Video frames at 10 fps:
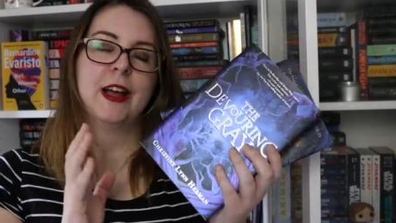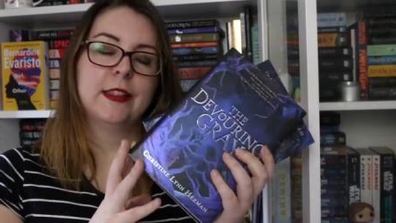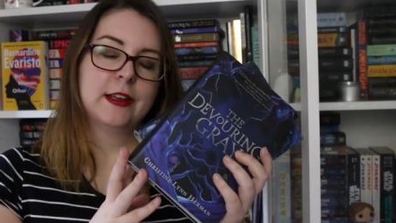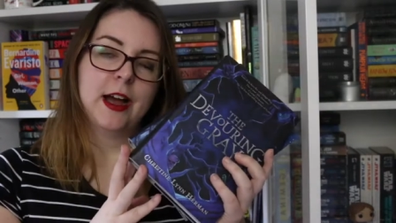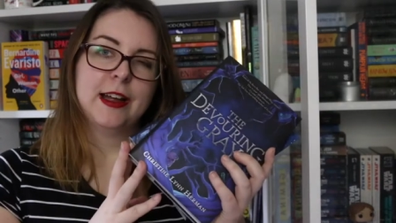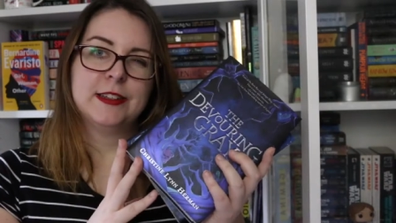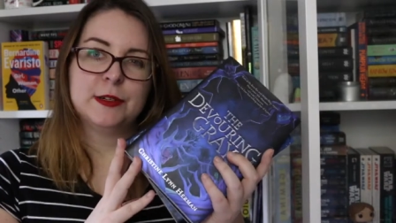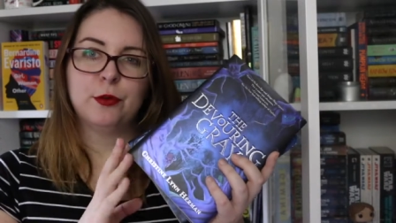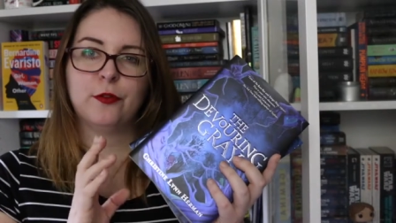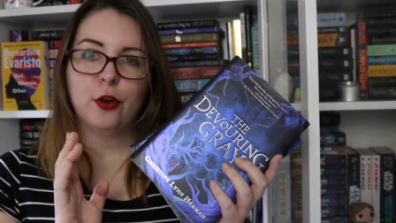I think I did
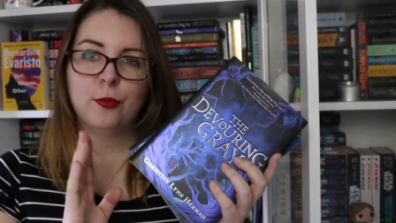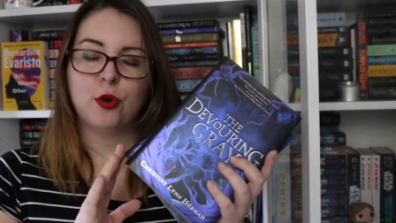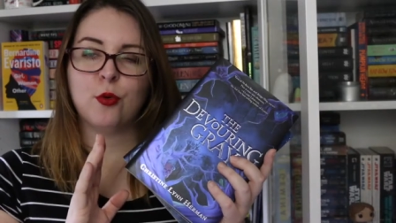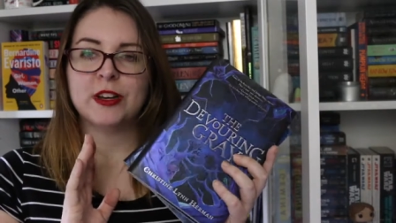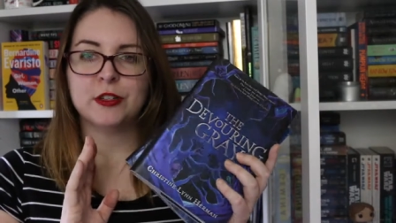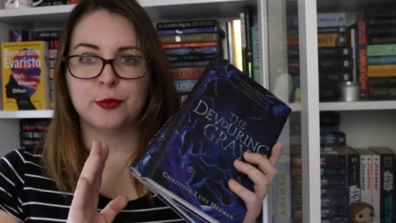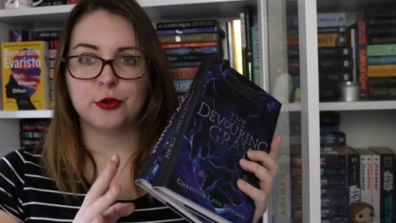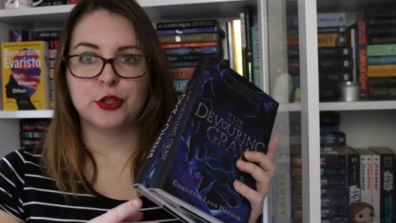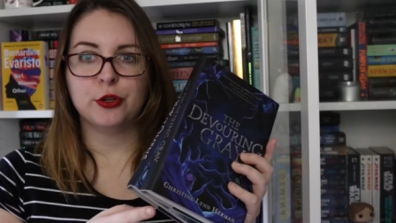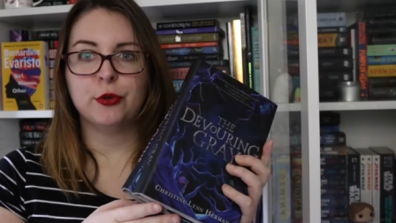prefer book one to book
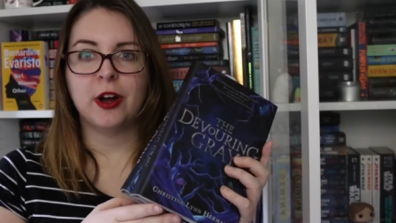two.